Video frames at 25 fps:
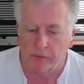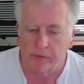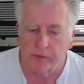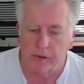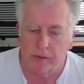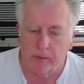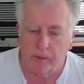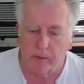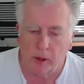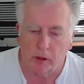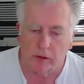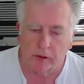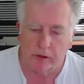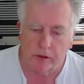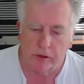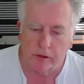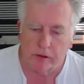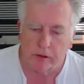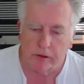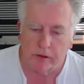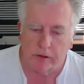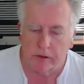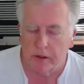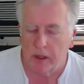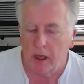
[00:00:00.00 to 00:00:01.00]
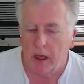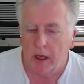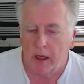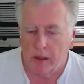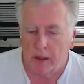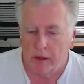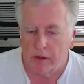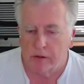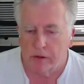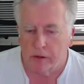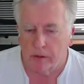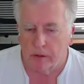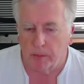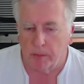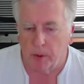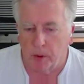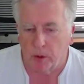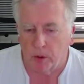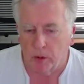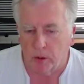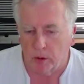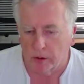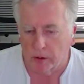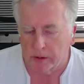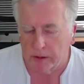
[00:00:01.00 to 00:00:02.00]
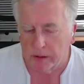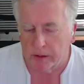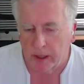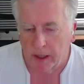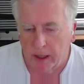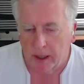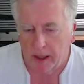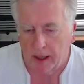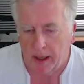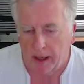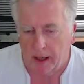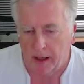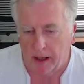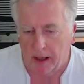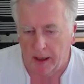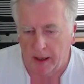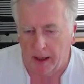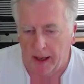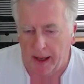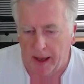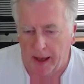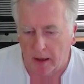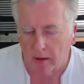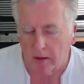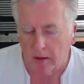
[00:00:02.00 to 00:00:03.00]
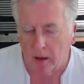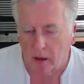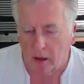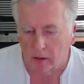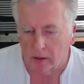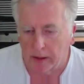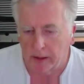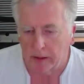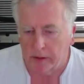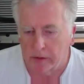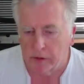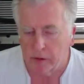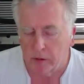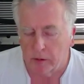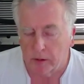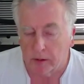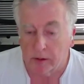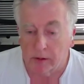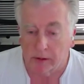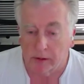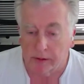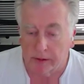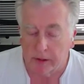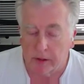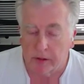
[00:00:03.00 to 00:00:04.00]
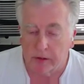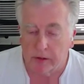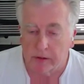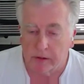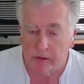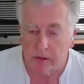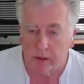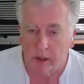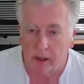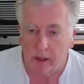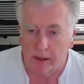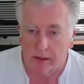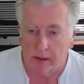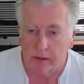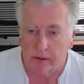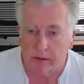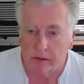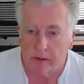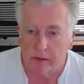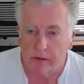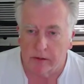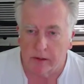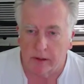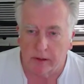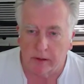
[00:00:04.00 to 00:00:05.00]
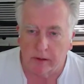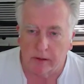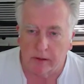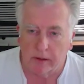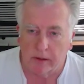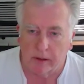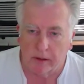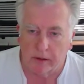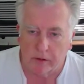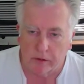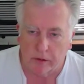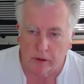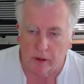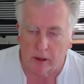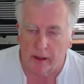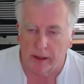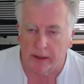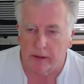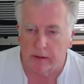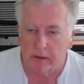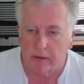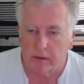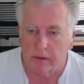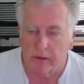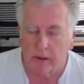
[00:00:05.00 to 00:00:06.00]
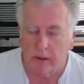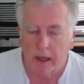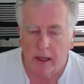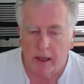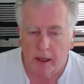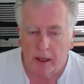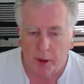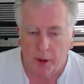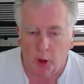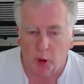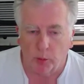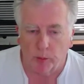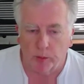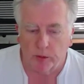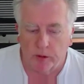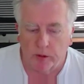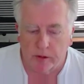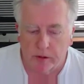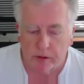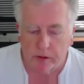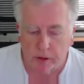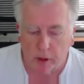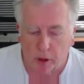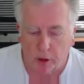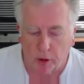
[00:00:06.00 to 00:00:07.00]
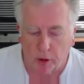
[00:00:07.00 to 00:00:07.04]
as ophthalmologists support our colleagues who are clinician scientists and that are trying to help to